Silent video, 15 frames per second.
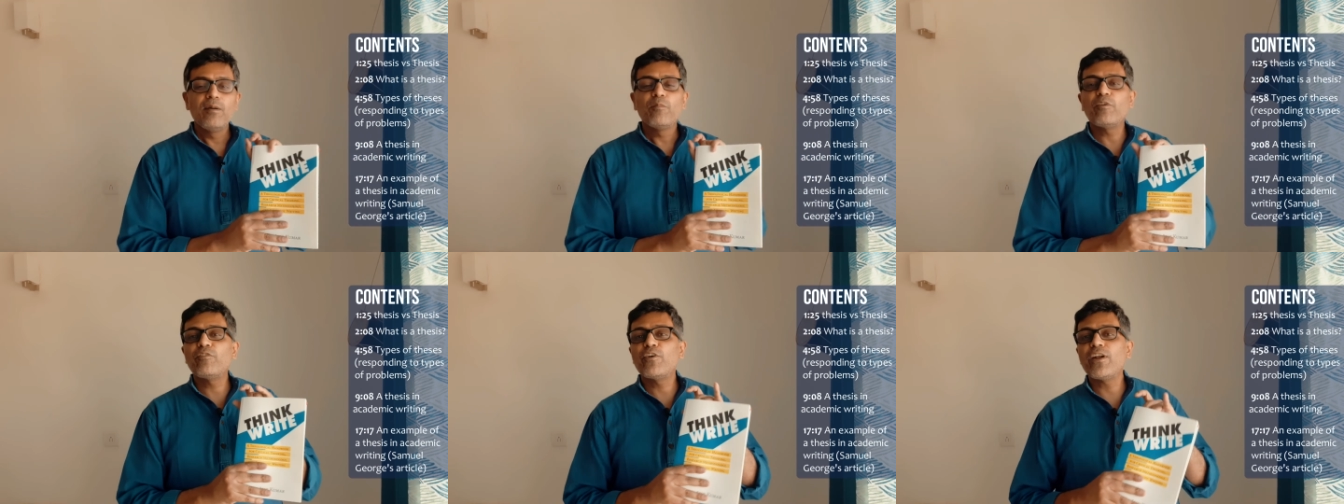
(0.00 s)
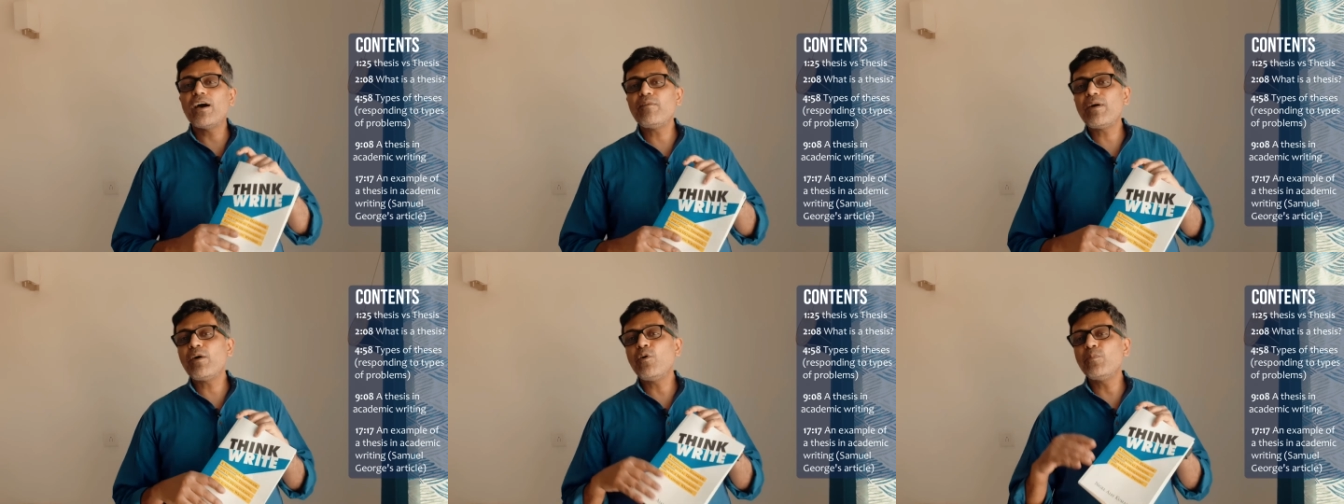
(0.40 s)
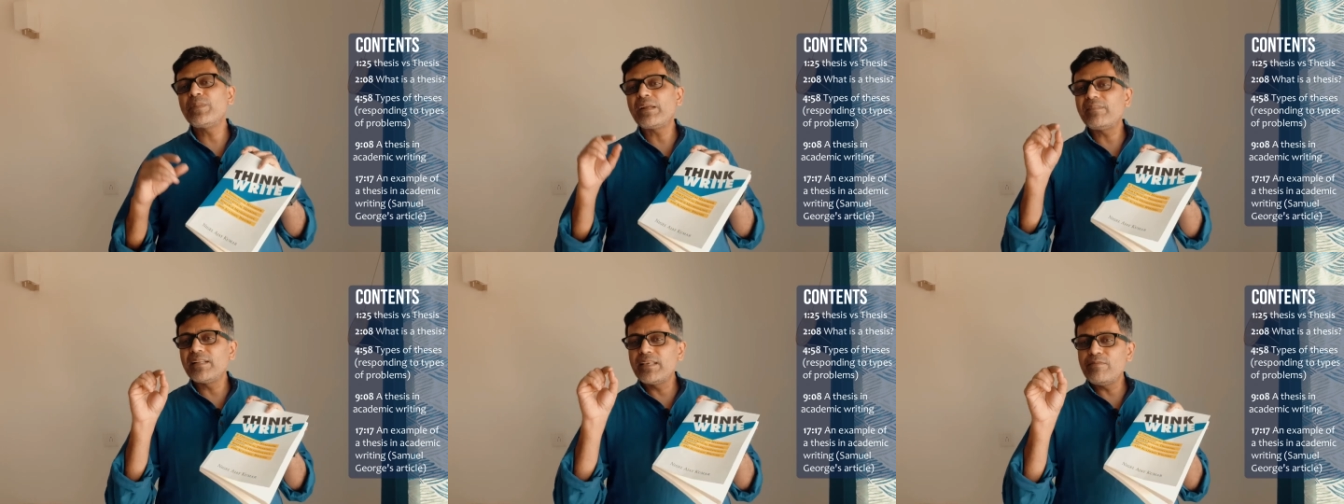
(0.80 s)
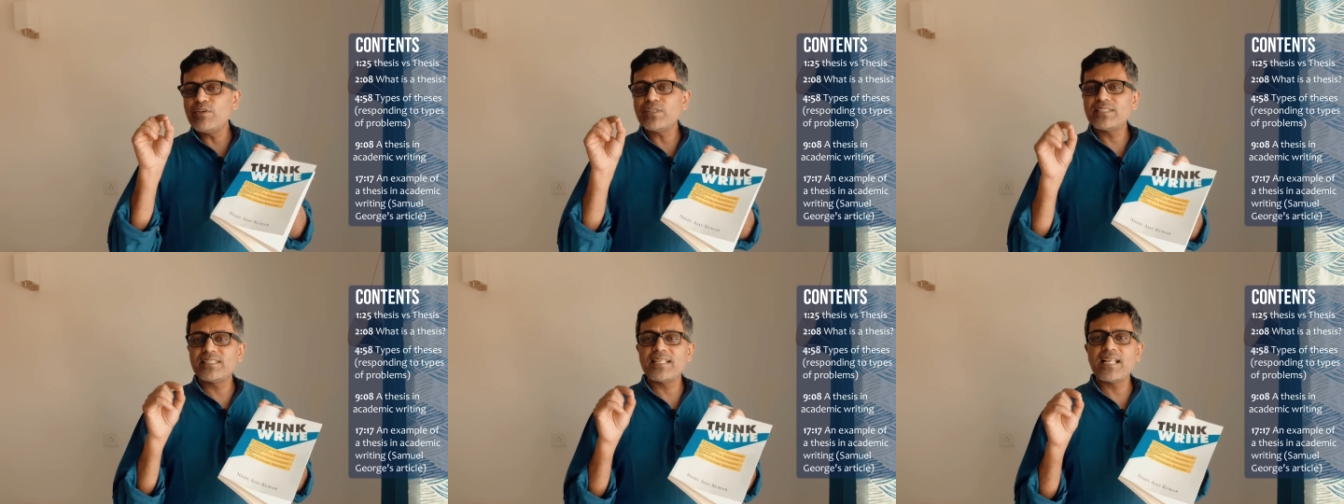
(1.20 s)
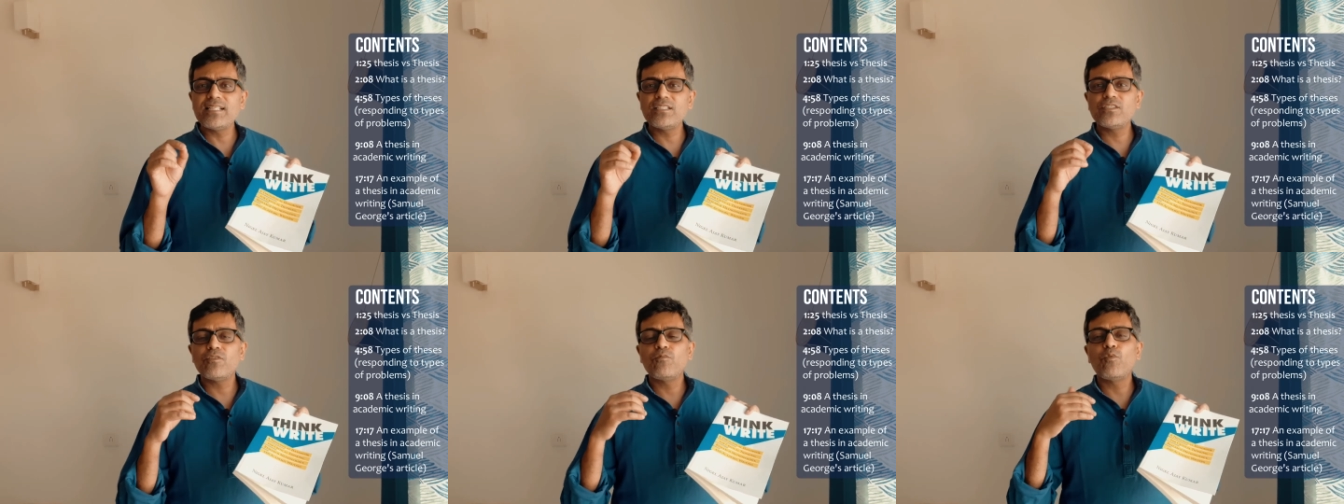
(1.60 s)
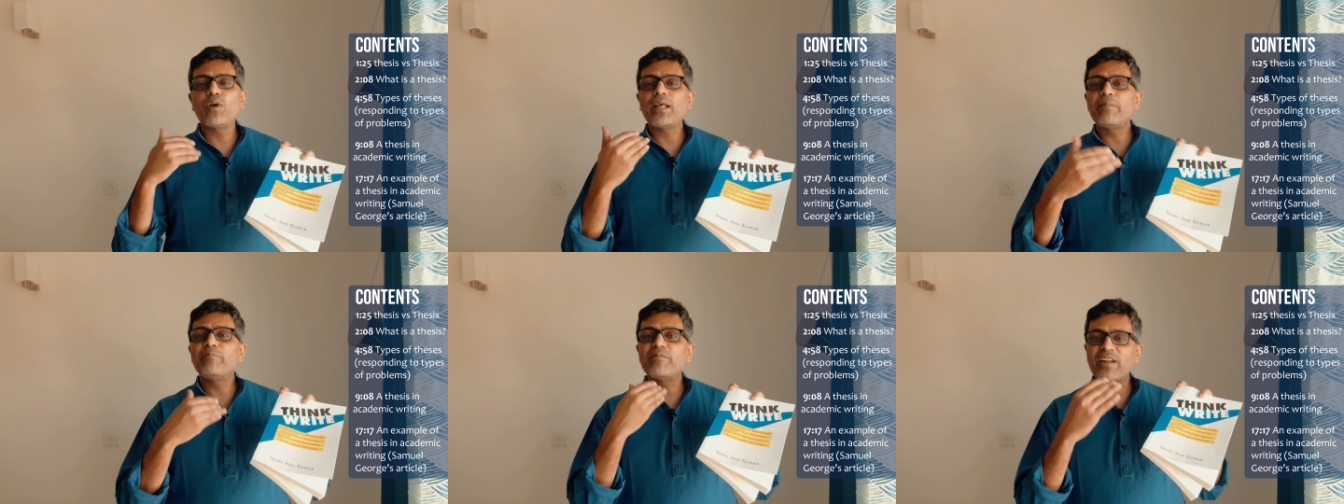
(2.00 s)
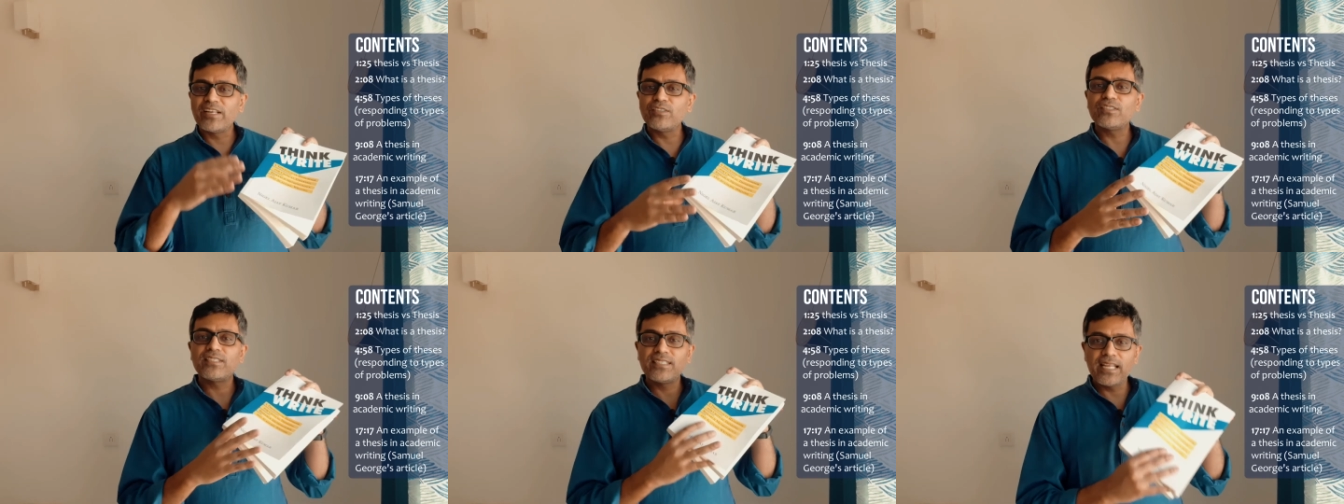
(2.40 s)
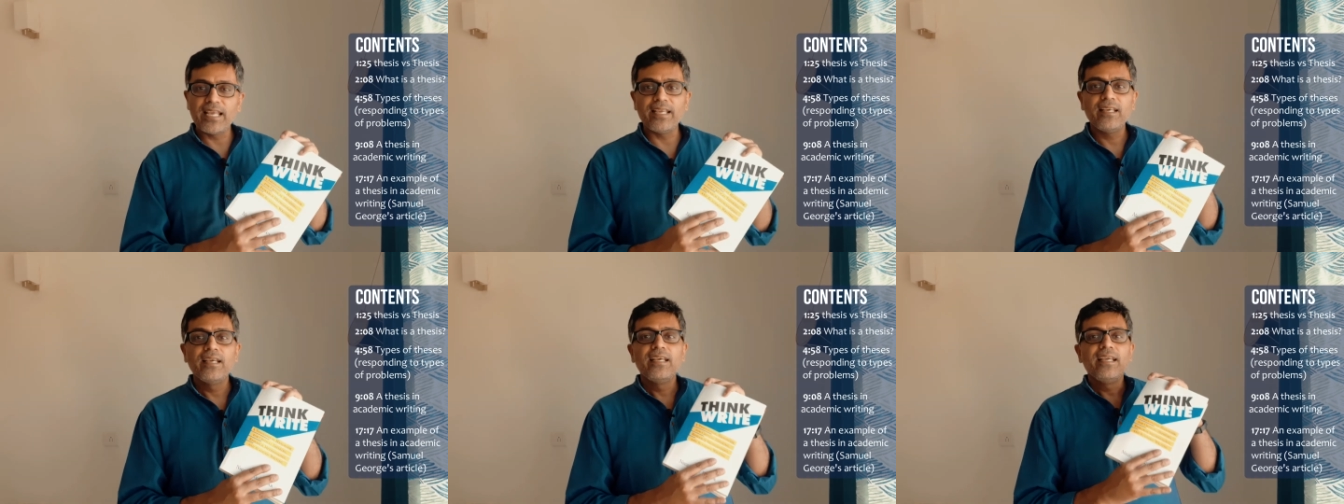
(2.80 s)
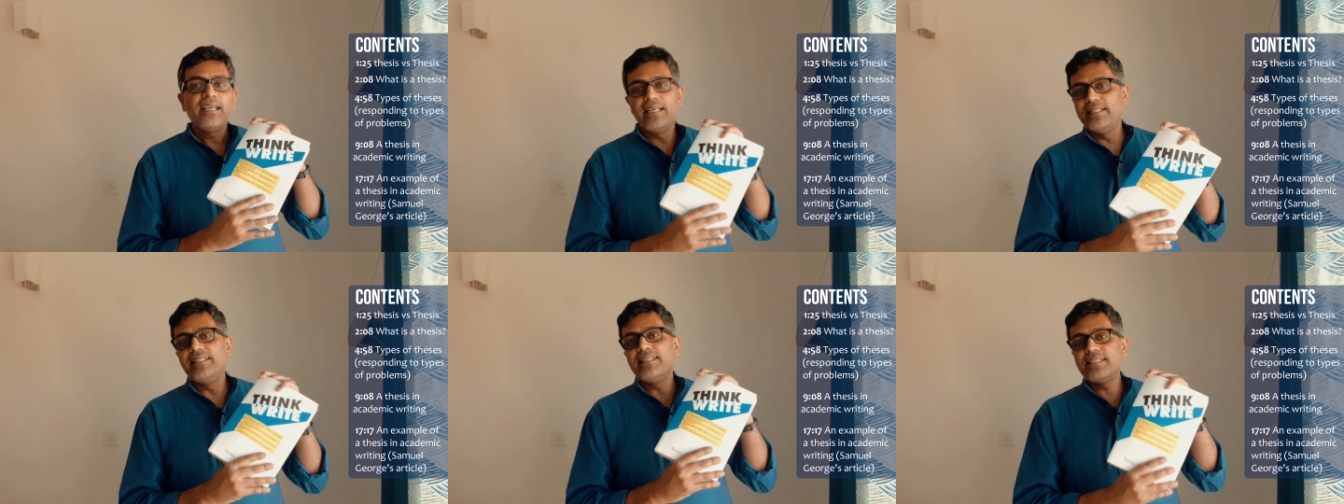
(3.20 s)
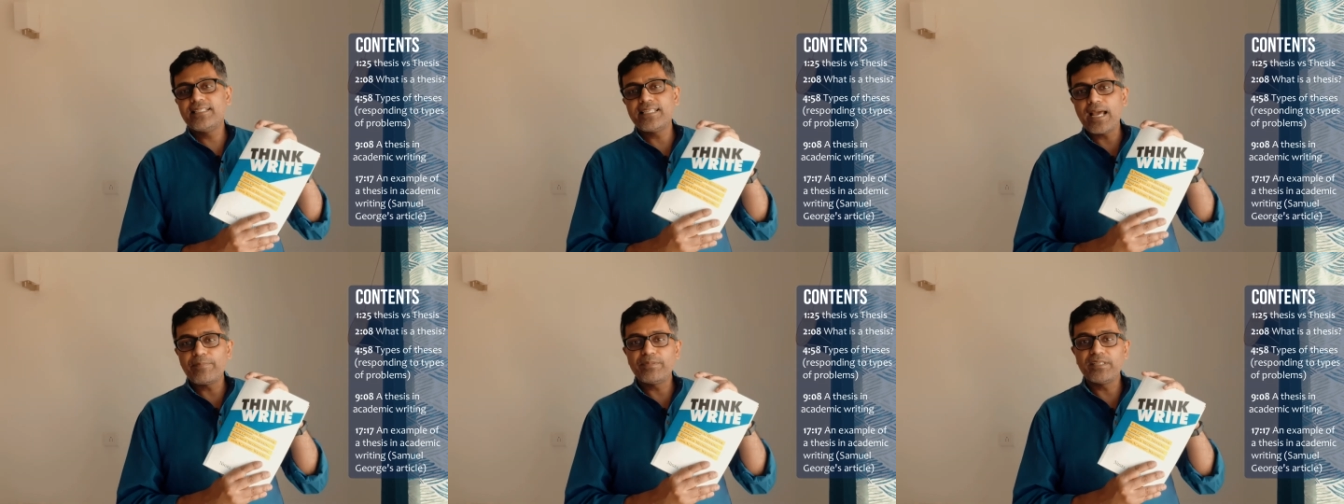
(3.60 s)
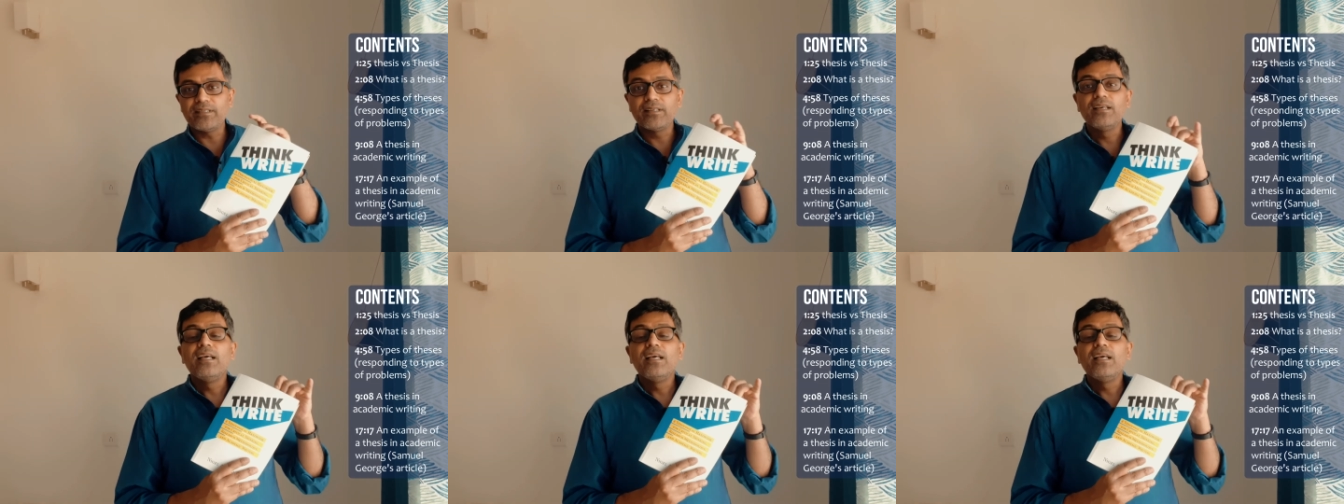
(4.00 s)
But for now, I hope that will give you a sense of what I'm trying to say in this chapter.